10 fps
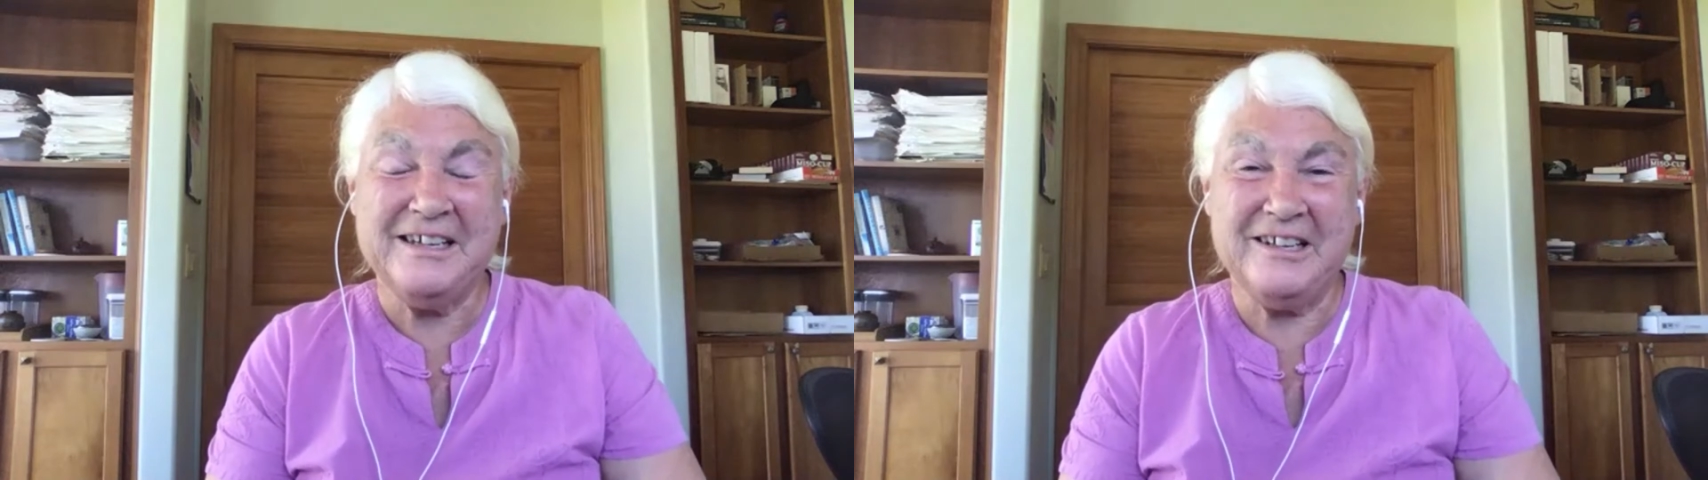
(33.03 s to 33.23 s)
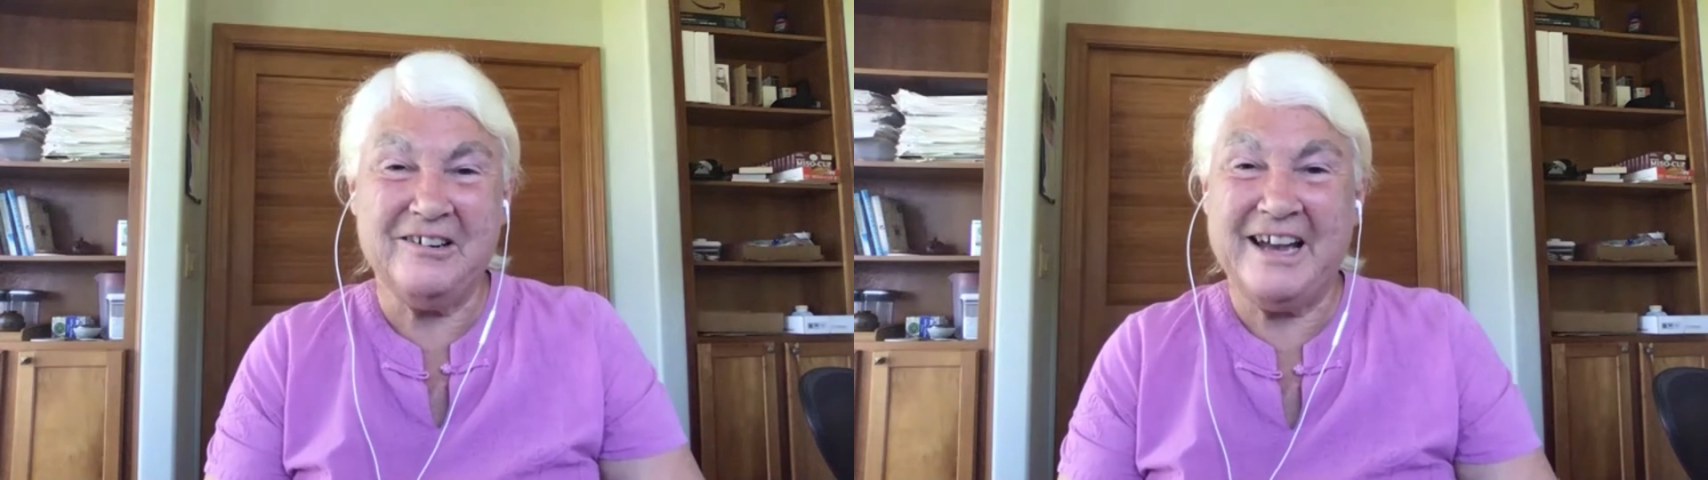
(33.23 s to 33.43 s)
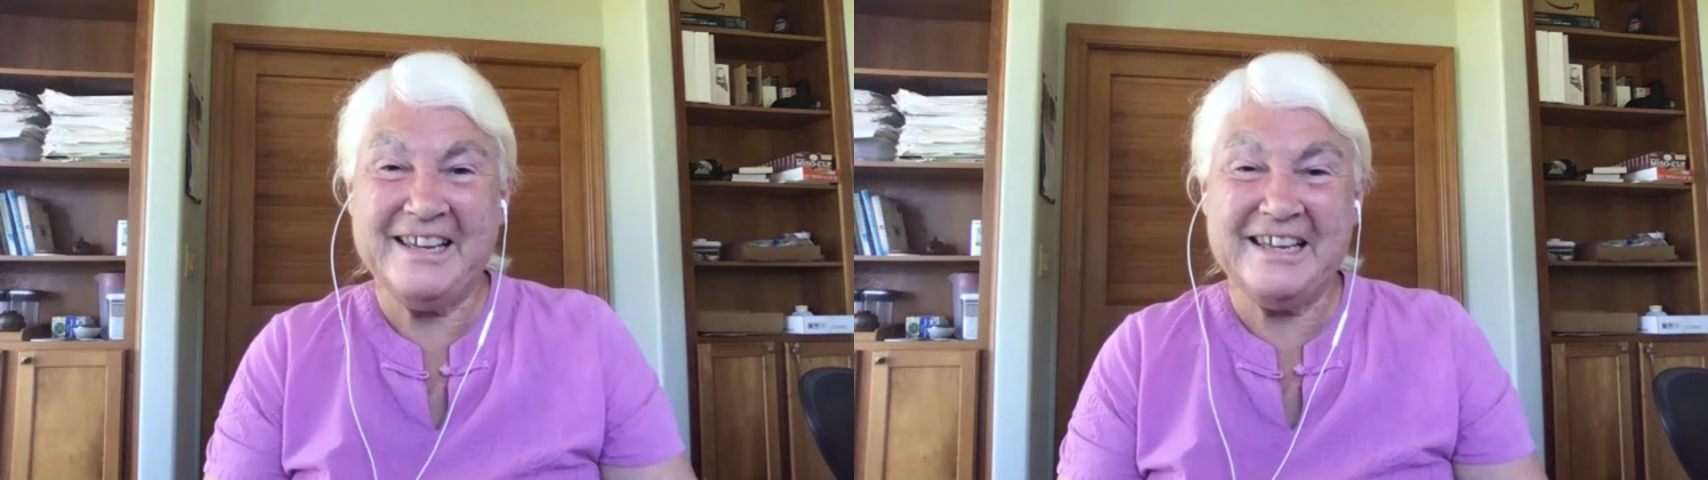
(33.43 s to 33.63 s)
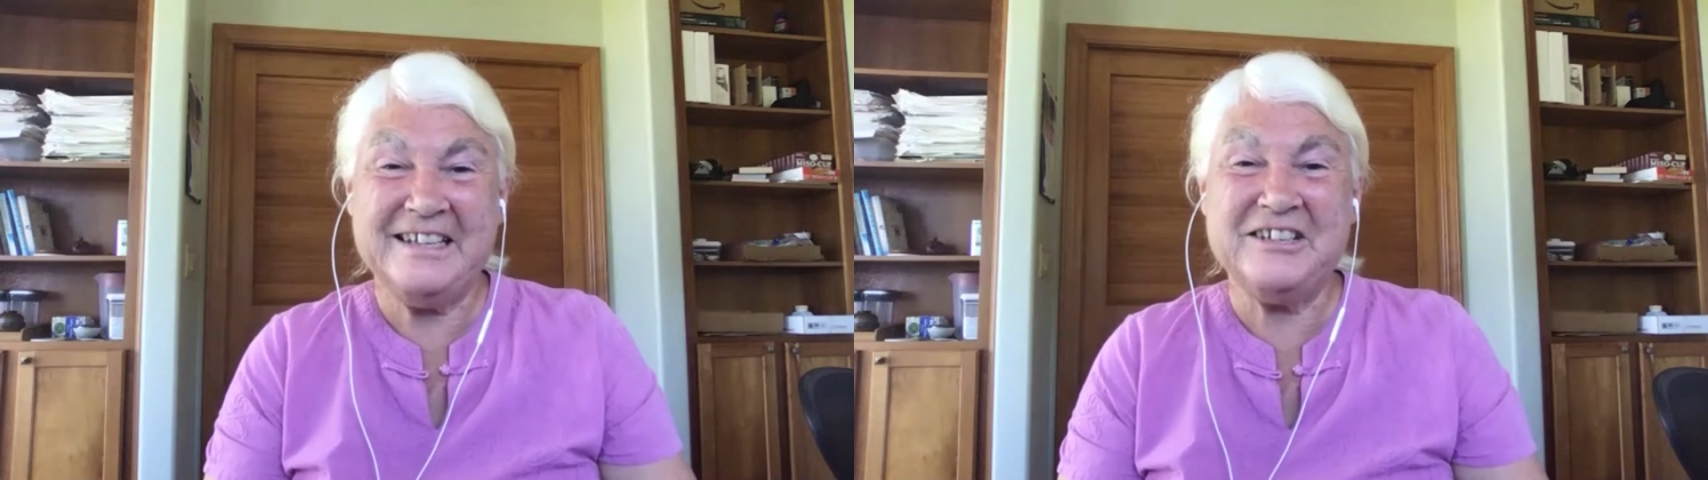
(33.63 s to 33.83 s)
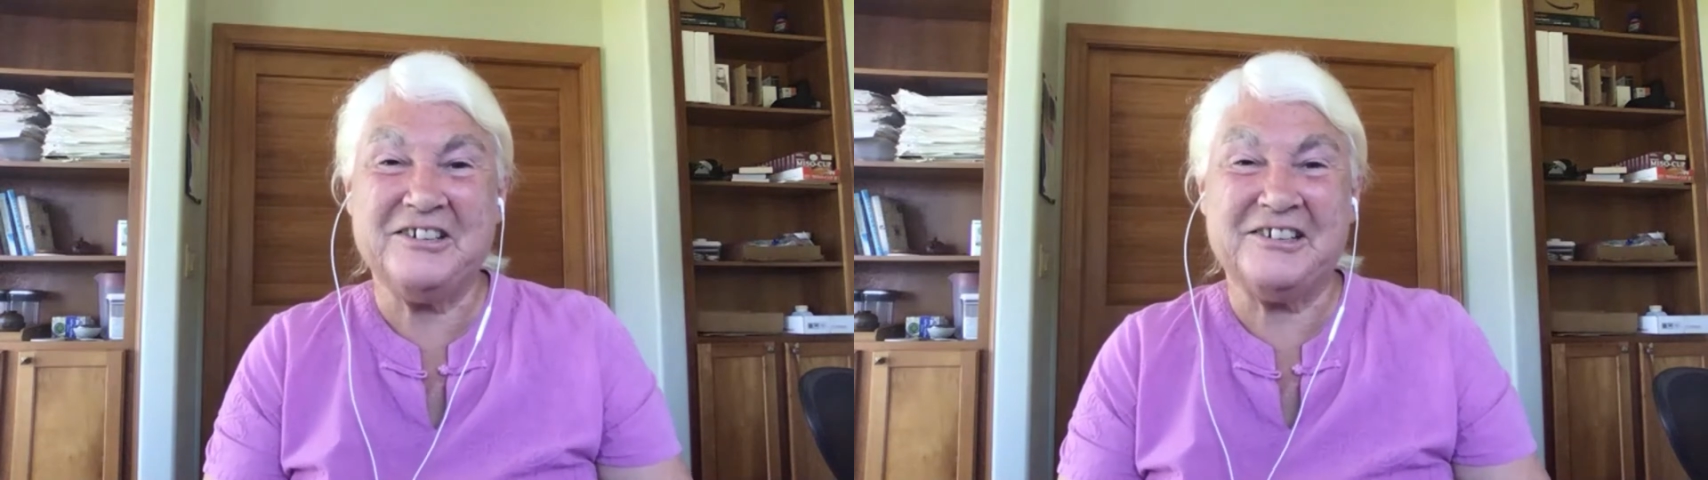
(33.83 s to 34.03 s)
You know, mm-hmm. I can't
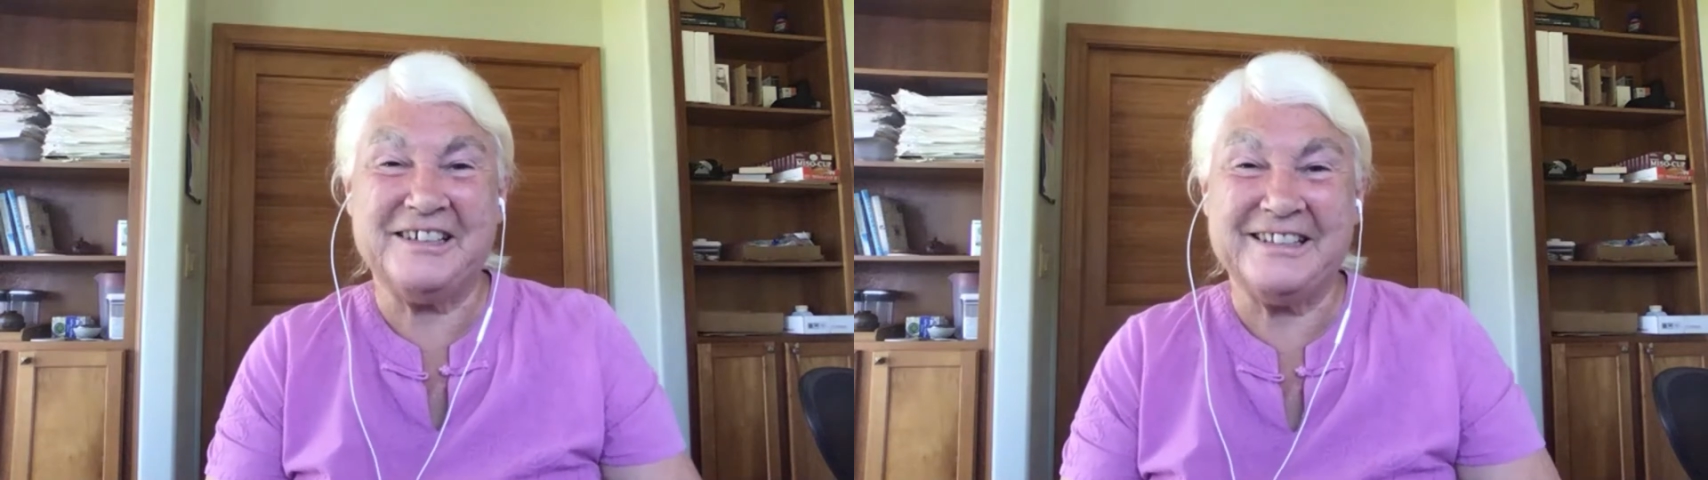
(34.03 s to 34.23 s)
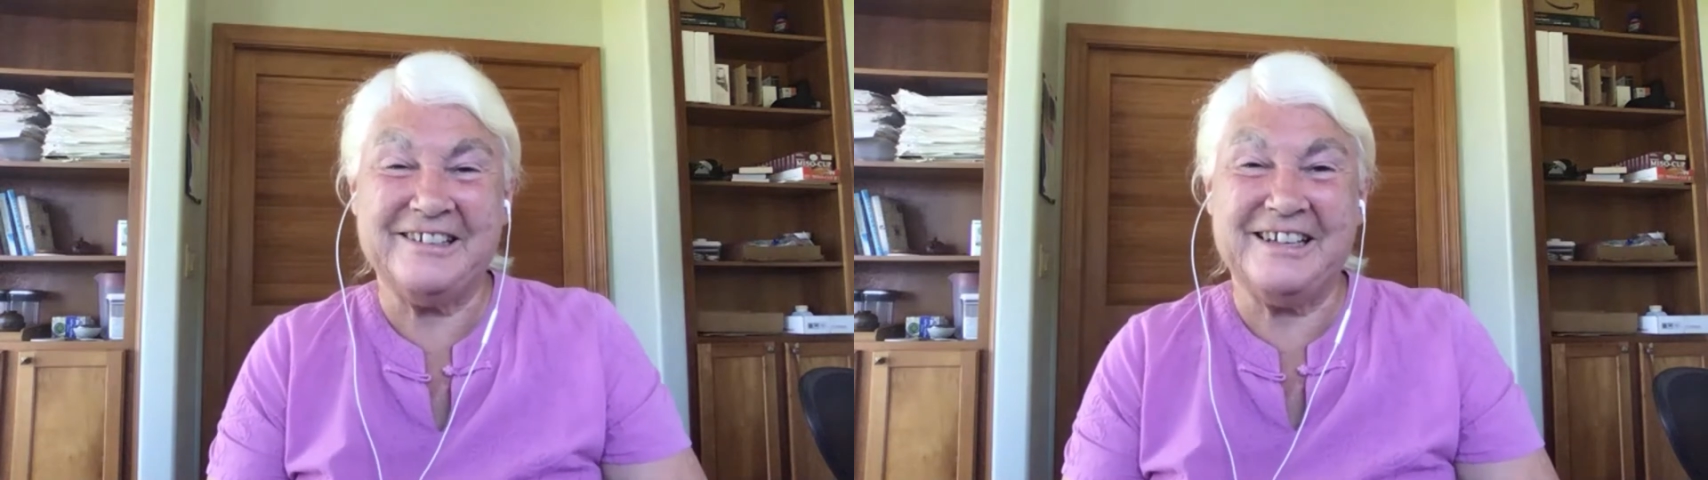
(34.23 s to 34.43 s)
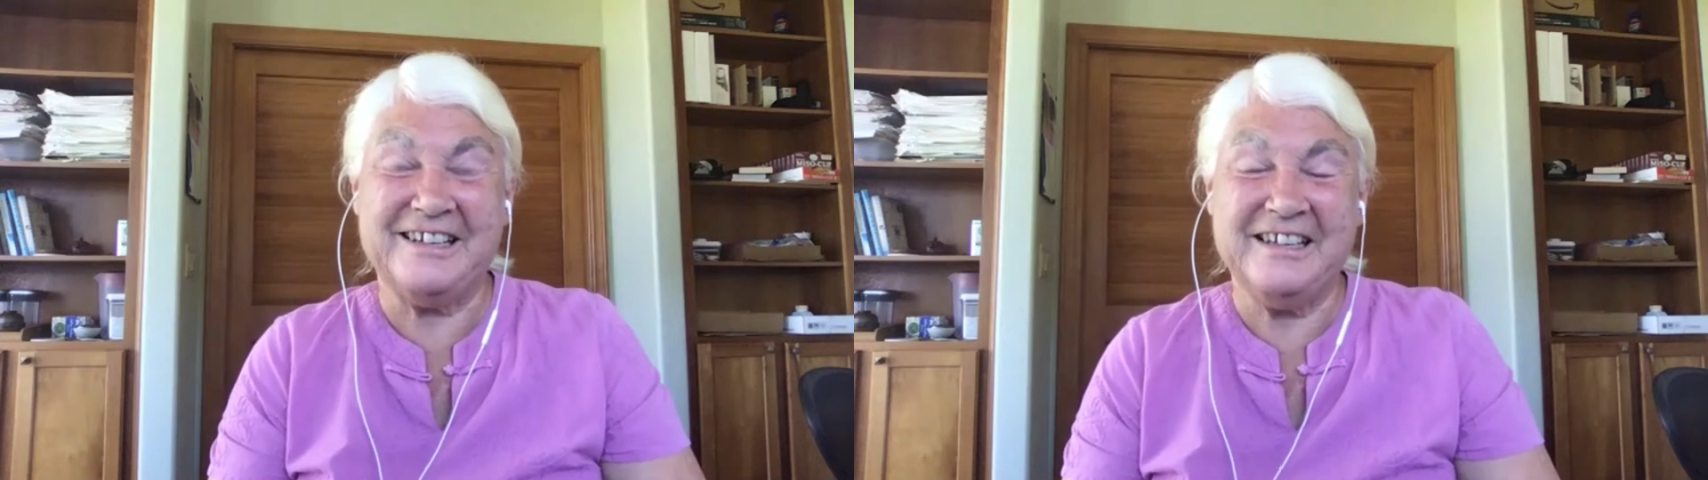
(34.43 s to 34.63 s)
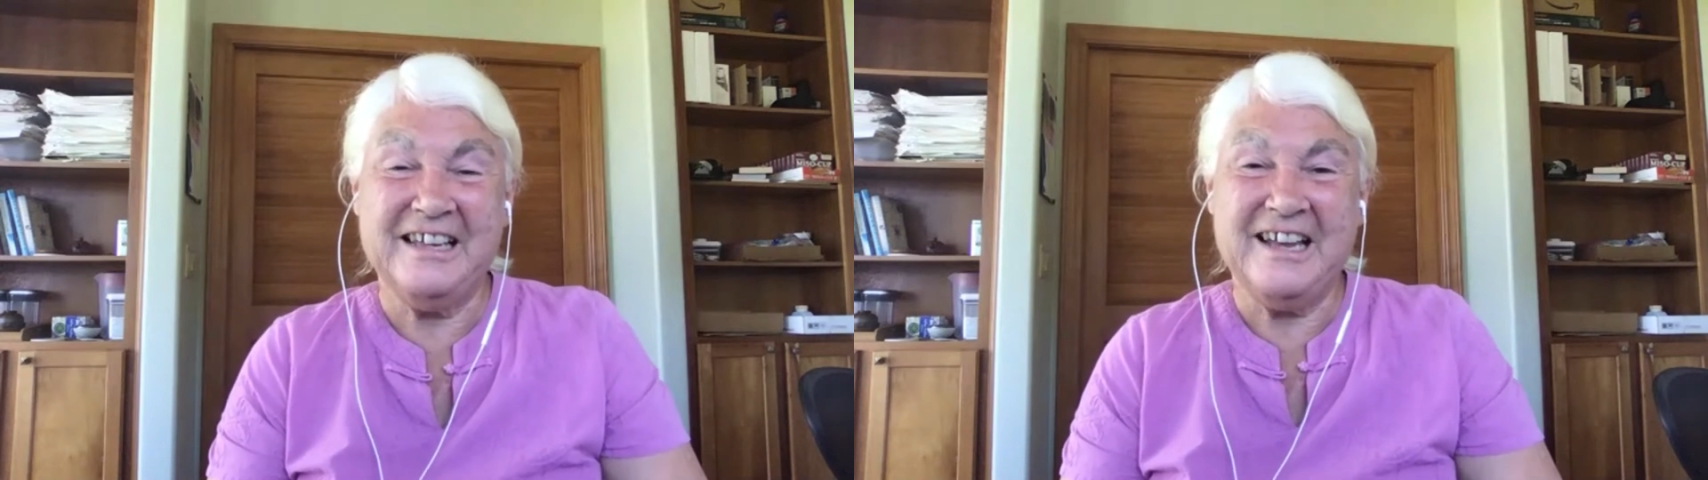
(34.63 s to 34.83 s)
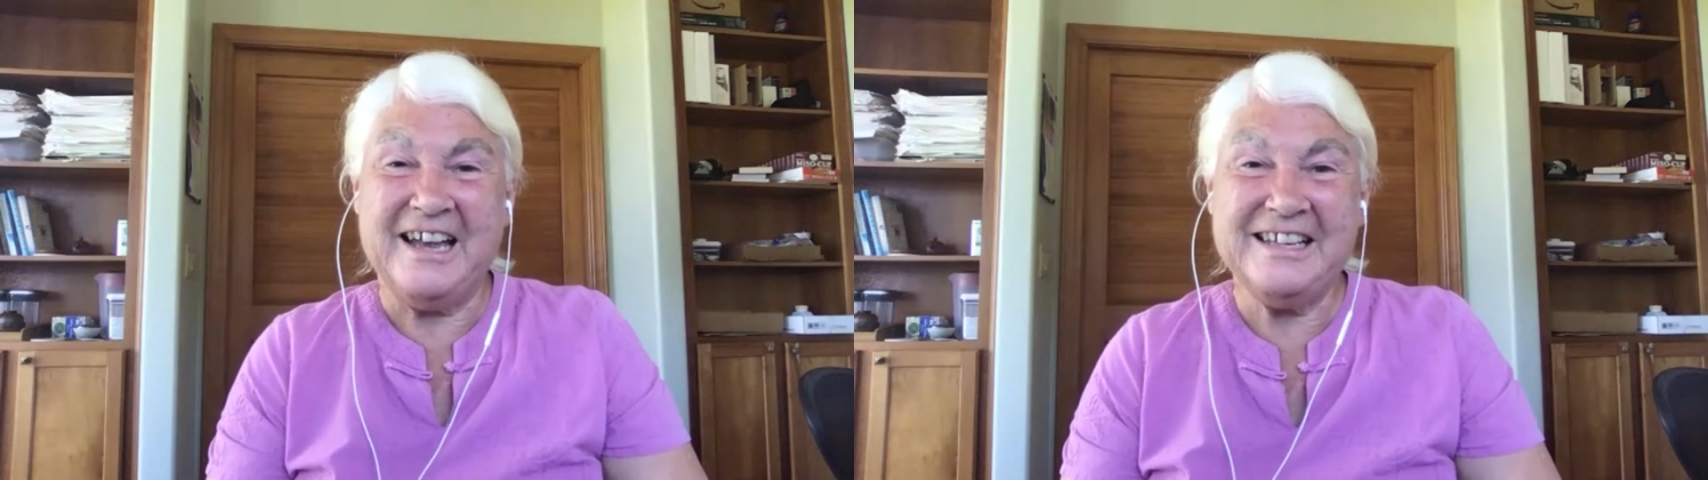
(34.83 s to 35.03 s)
eat garlic. They're like,
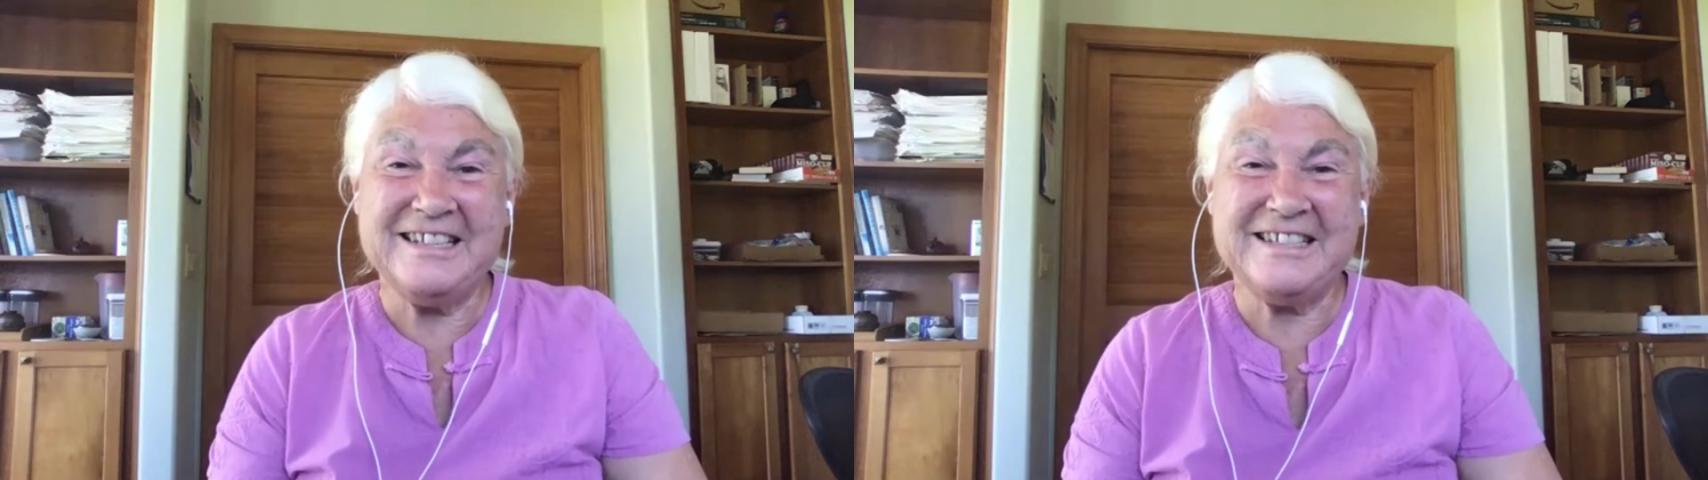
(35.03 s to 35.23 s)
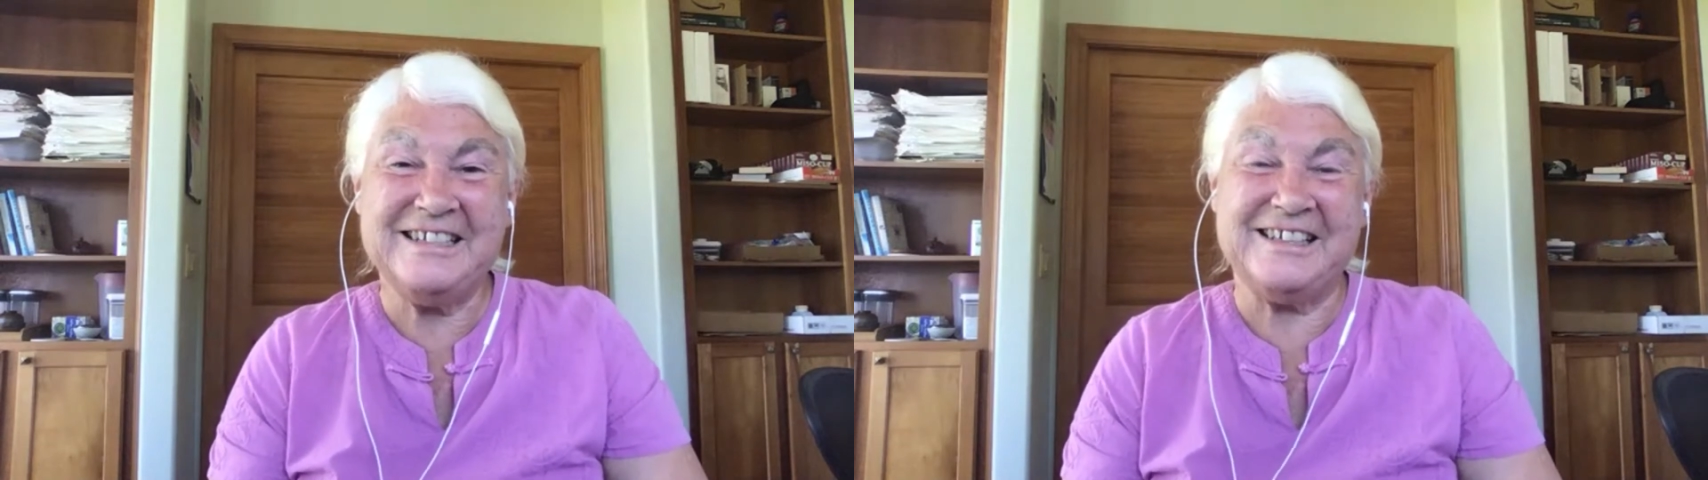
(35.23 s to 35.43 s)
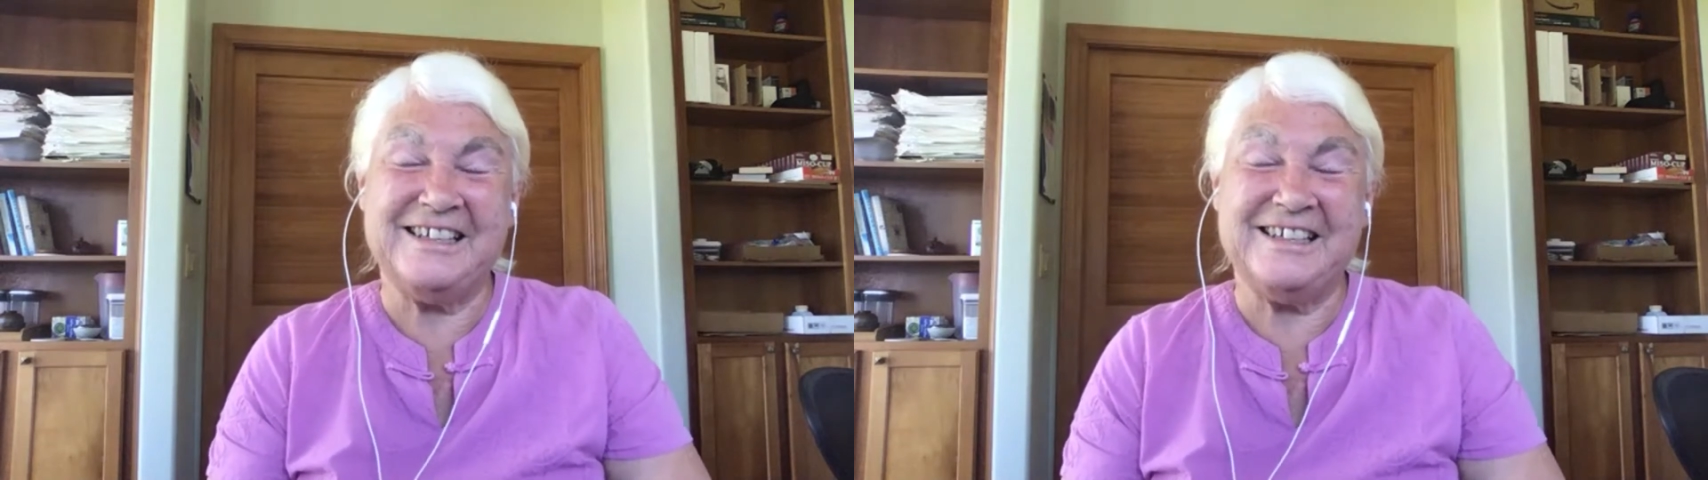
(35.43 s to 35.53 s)
I get sick.